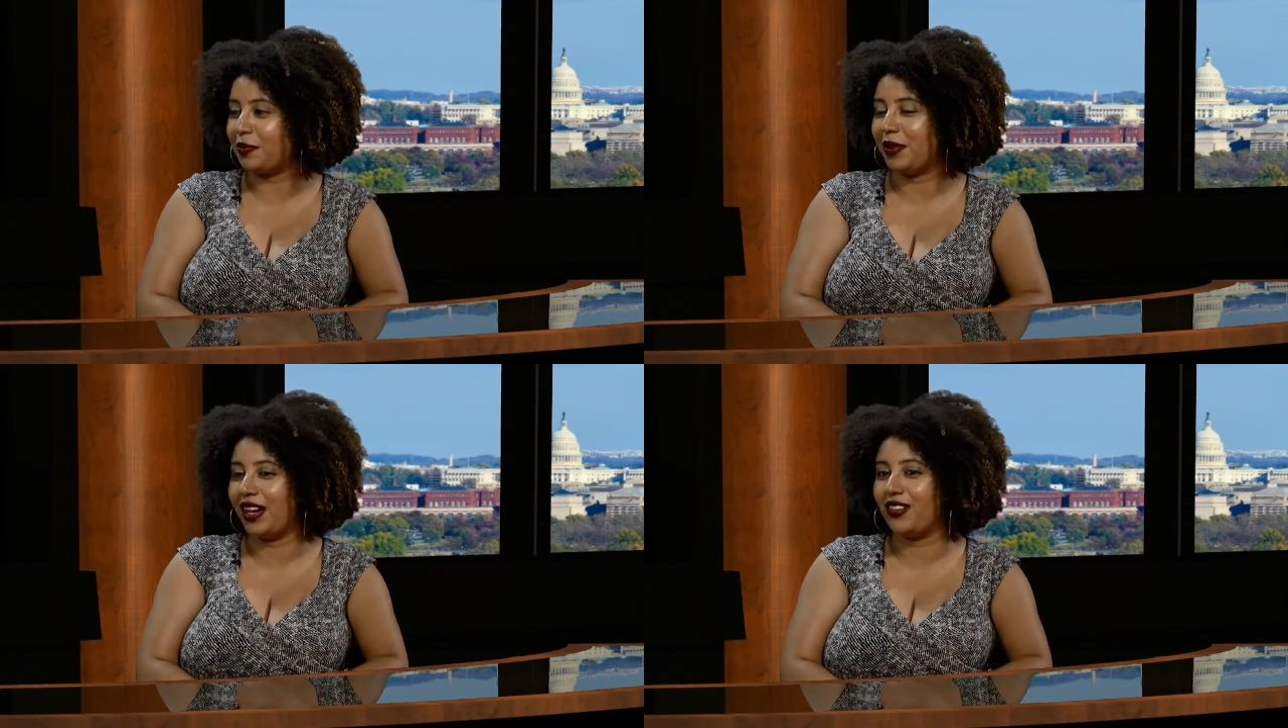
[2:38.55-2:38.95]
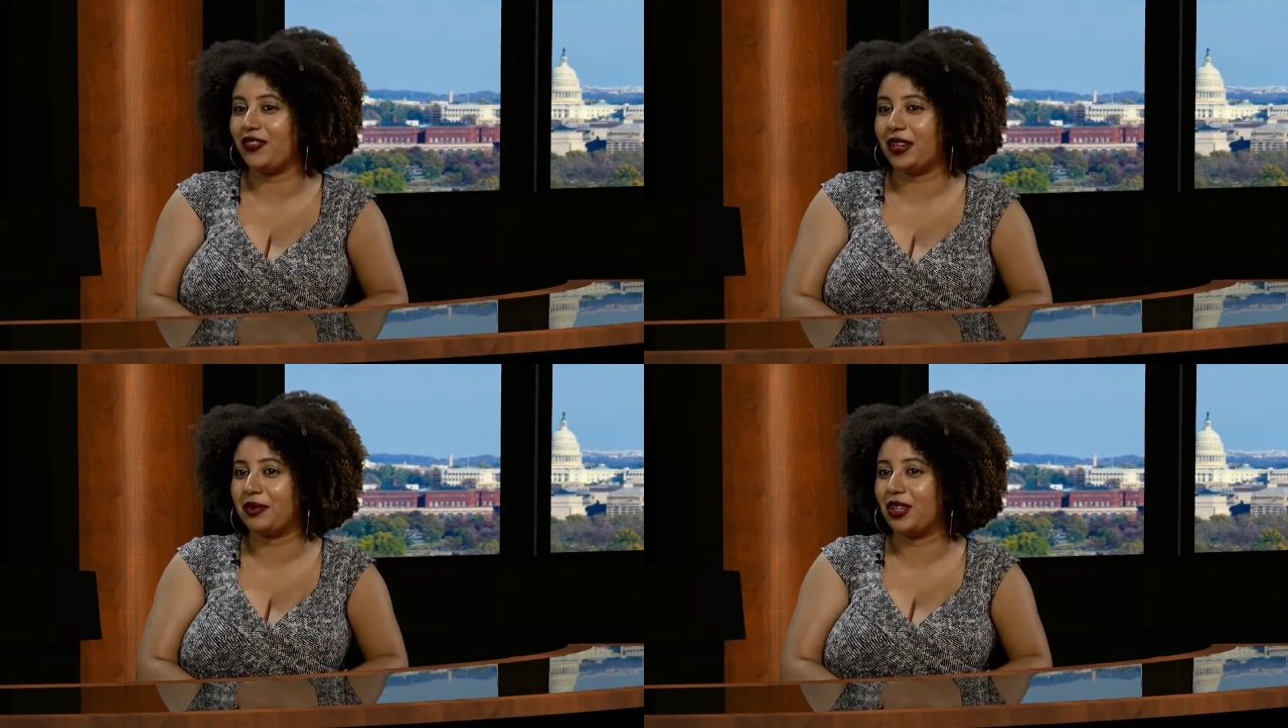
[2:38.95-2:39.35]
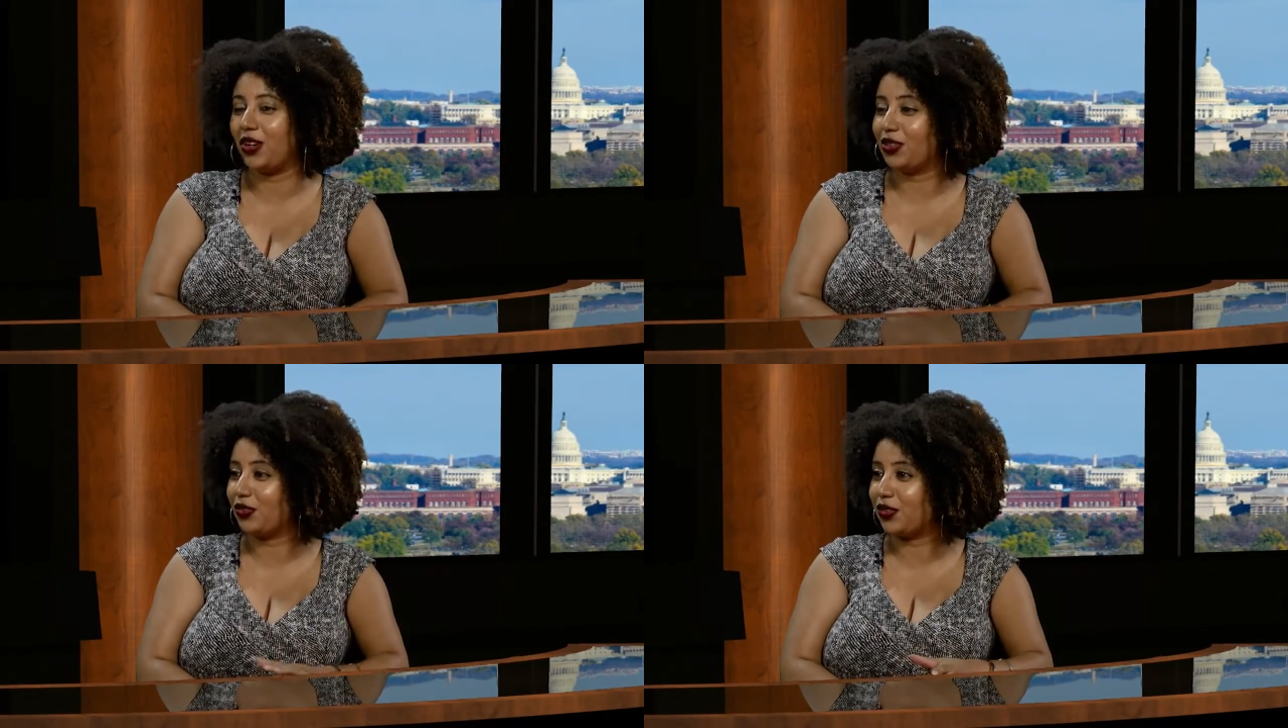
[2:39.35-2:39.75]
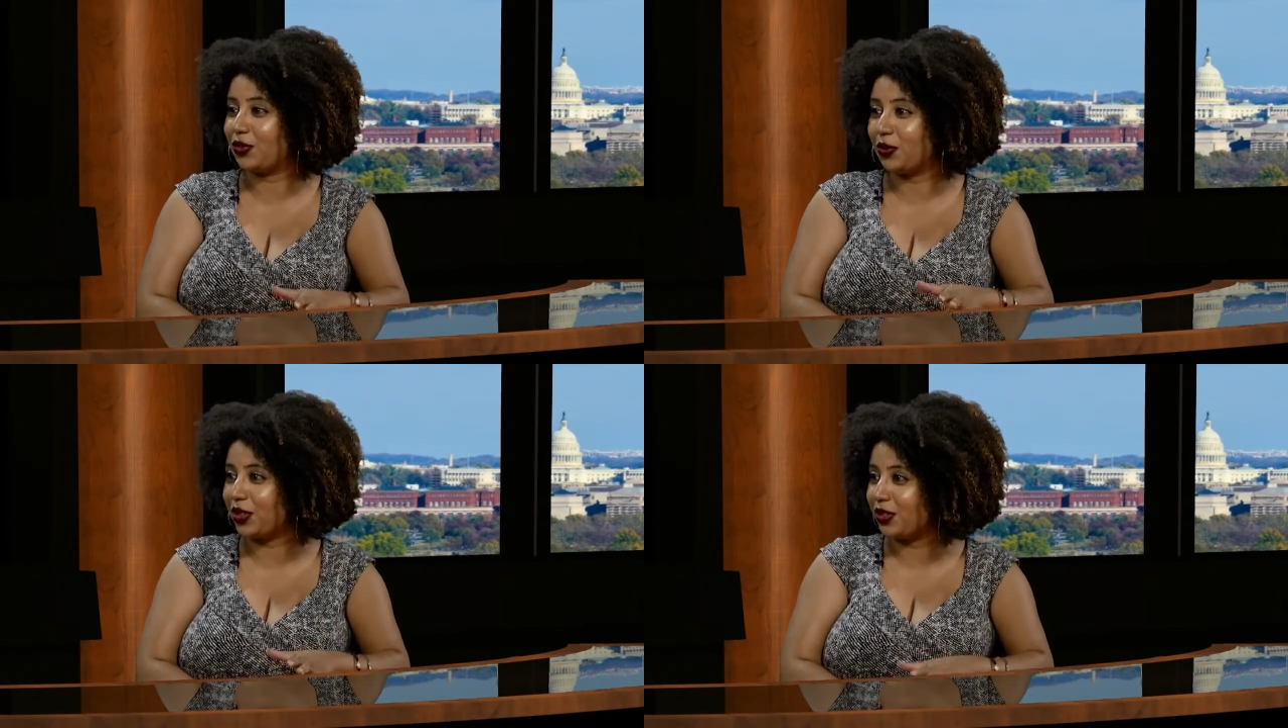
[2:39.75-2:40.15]
i have family all over the
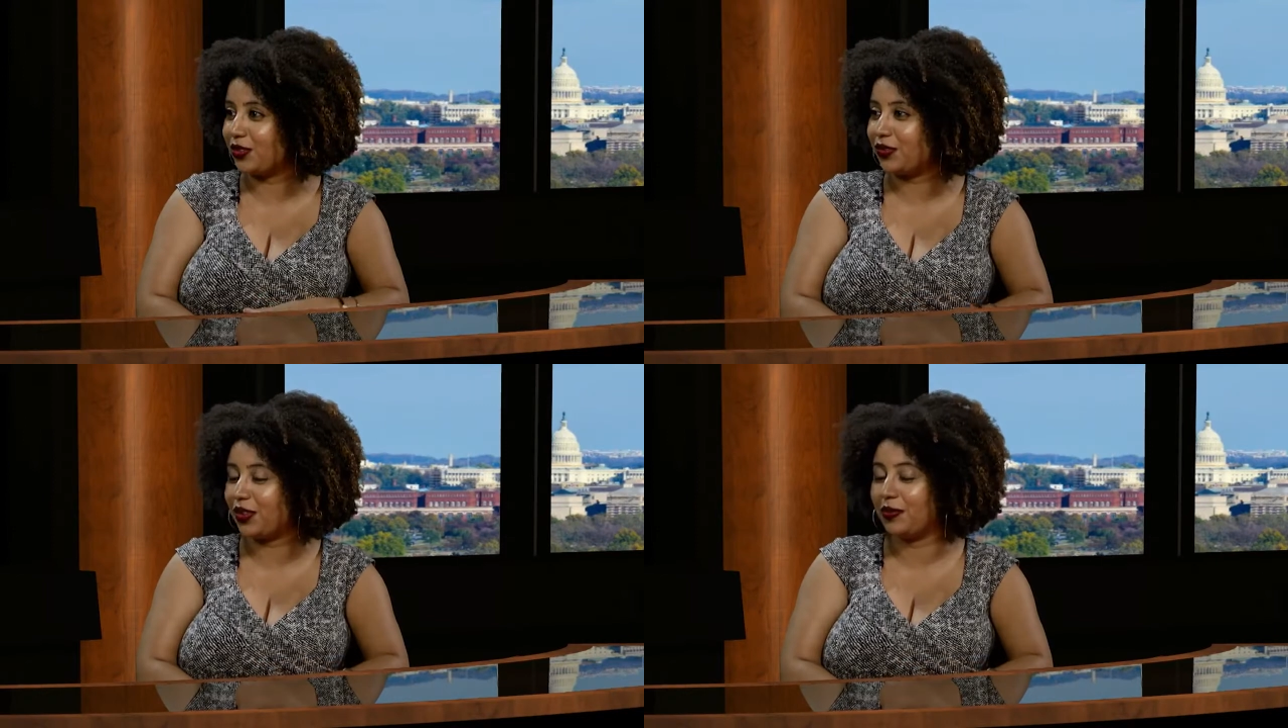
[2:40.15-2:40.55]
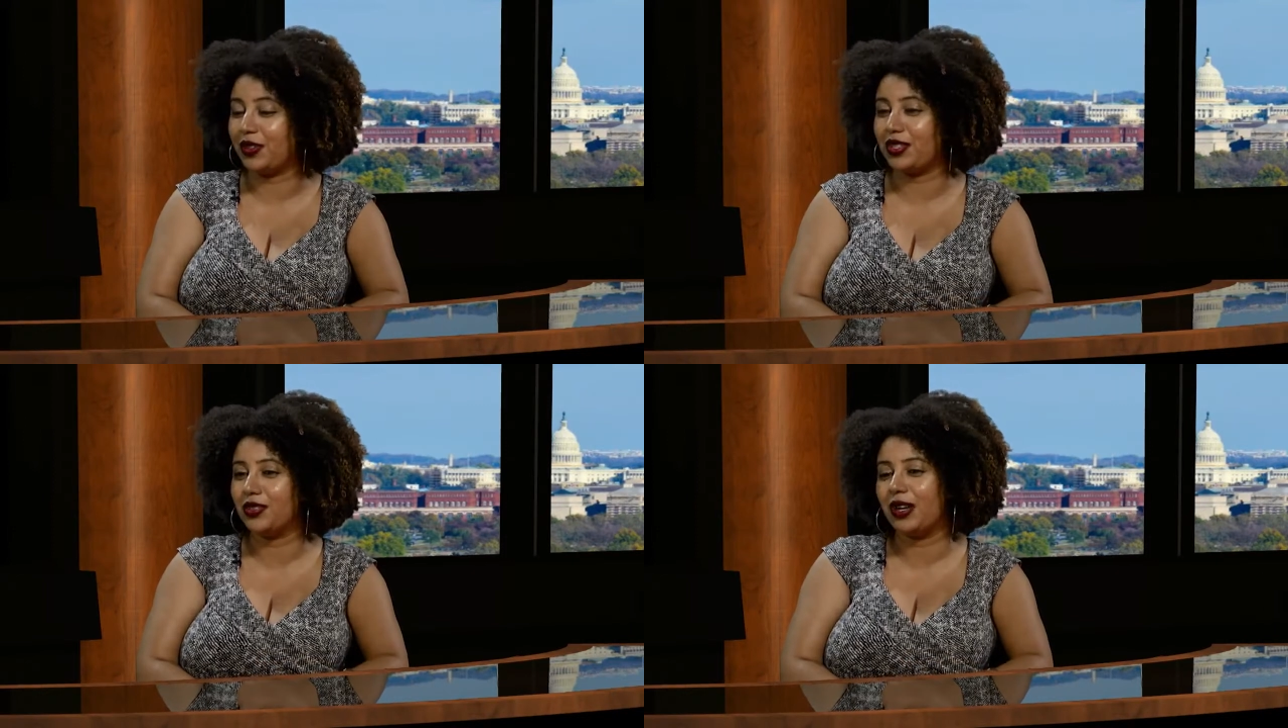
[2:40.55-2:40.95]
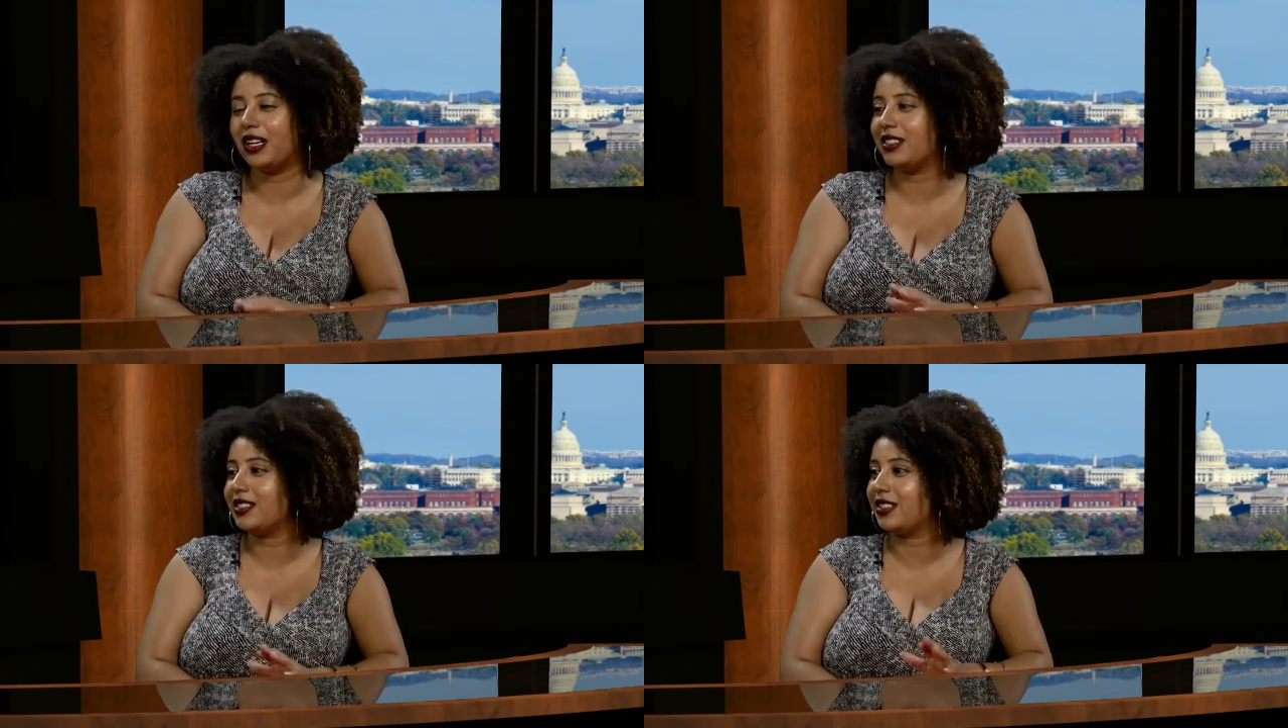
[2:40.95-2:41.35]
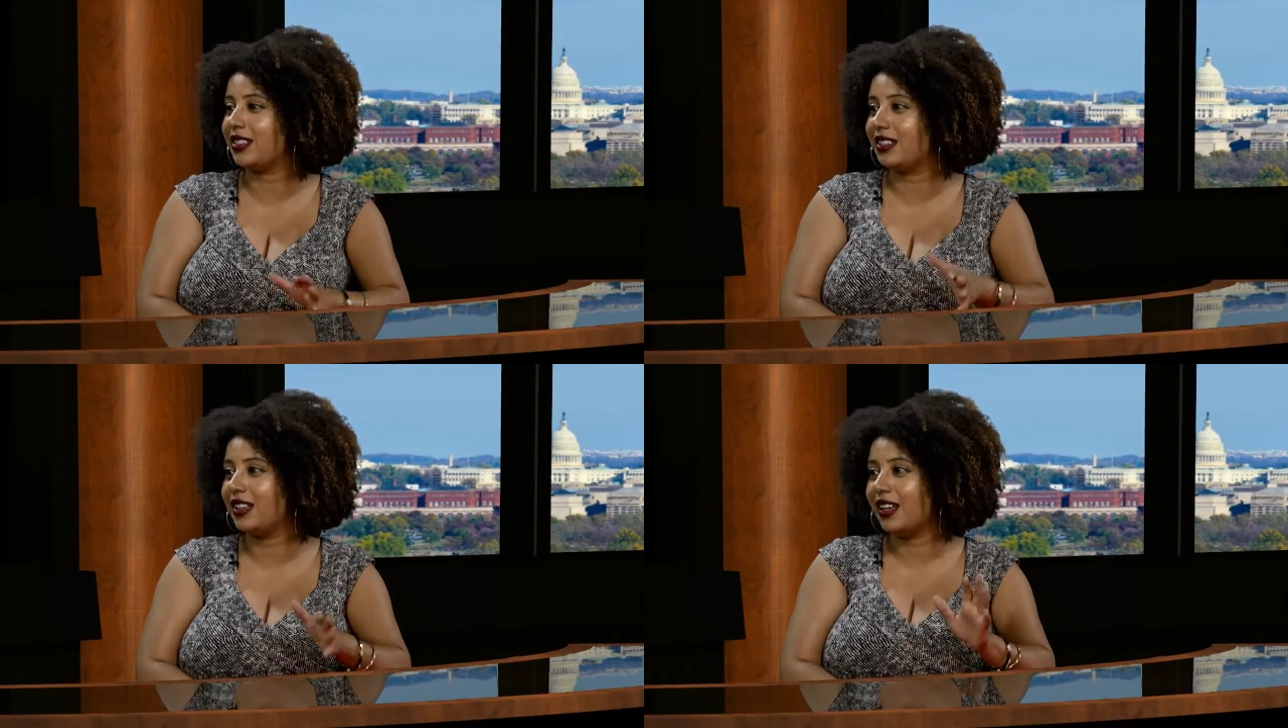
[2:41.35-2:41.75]
world from the us to